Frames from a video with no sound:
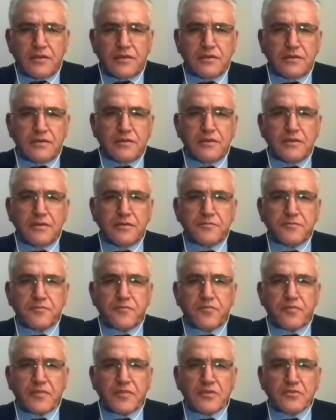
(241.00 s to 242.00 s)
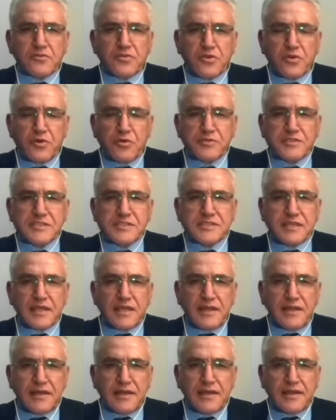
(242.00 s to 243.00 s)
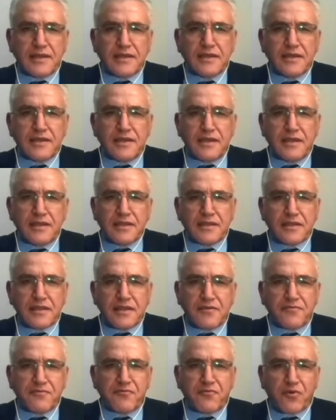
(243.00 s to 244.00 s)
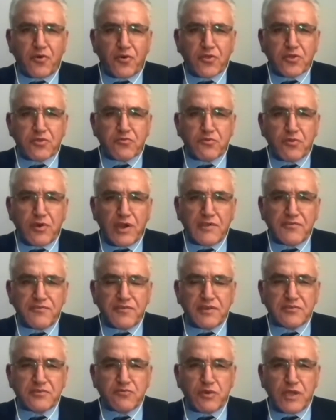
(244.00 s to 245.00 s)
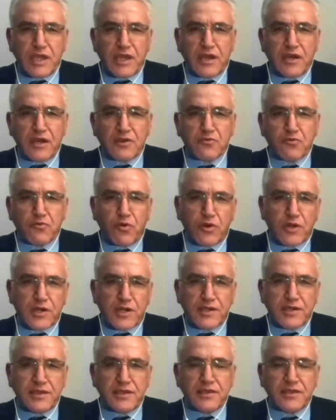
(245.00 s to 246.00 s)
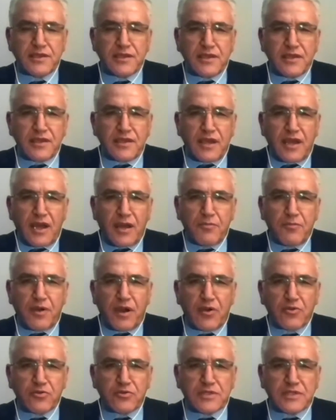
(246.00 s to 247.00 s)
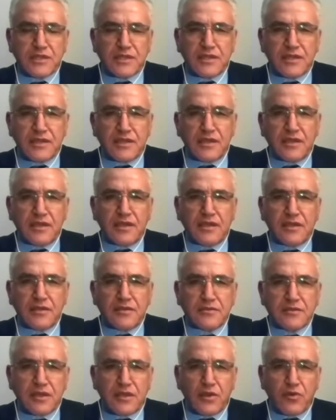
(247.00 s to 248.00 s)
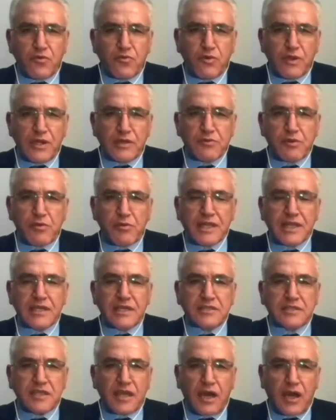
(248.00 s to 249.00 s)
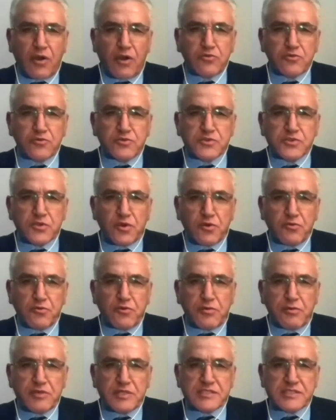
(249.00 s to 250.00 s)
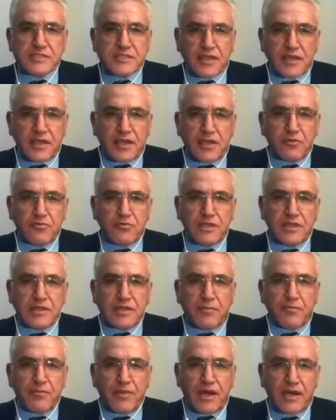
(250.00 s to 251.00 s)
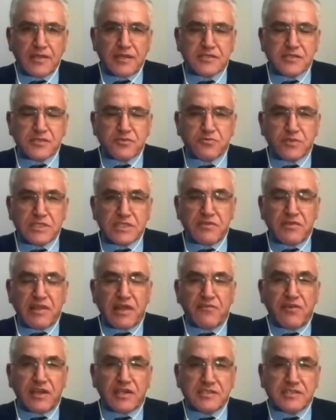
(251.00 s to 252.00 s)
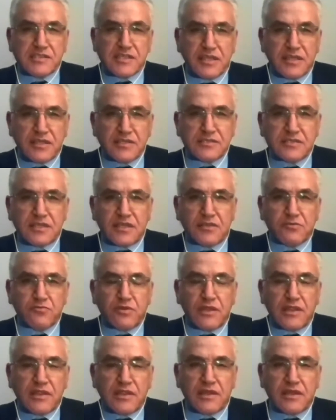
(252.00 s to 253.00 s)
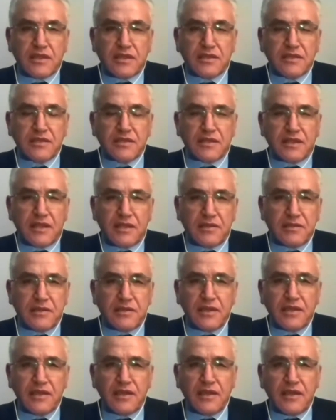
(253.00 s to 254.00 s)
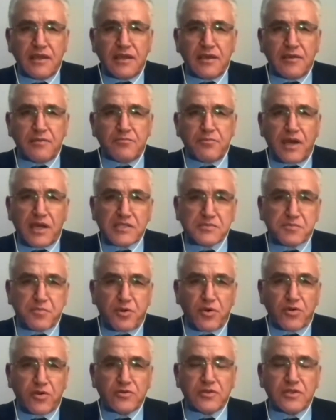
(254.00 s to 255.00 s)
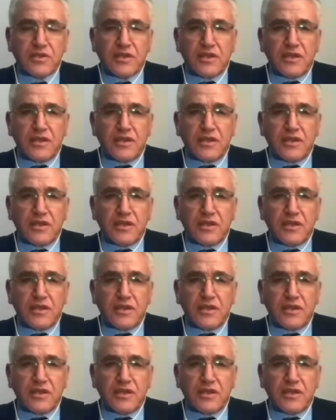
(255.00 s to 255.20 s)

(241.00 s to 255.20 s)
We're still in the 4th wave, and we are worried about when we will get out. So we will stay with the mask, with the vaccines, and with the green passport